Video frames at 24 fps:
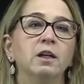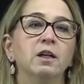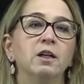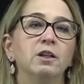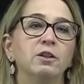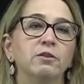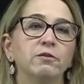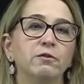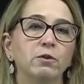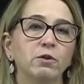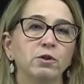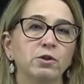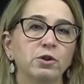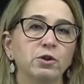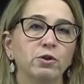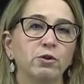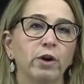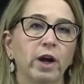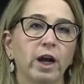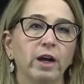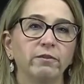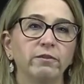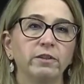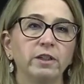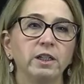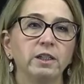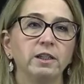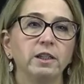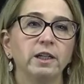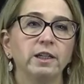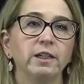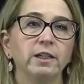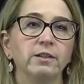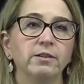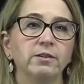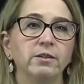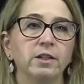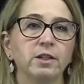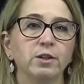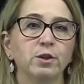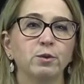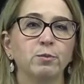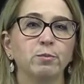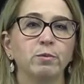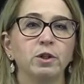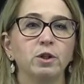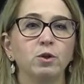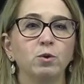The force of gravity that exists
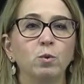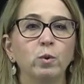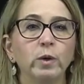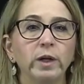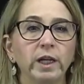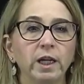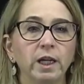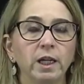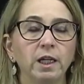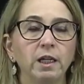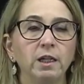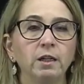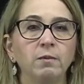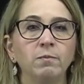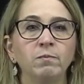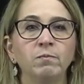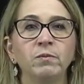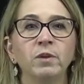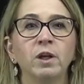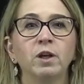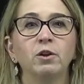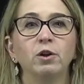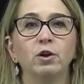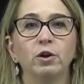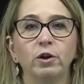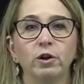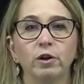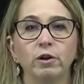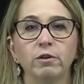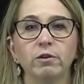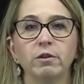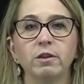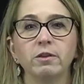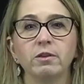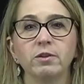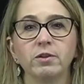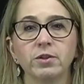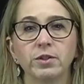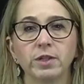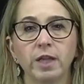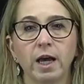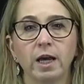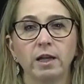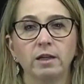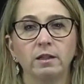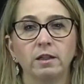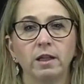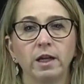between the Earth and the
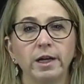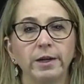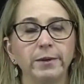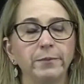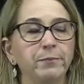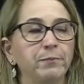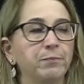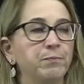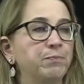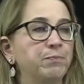satellite.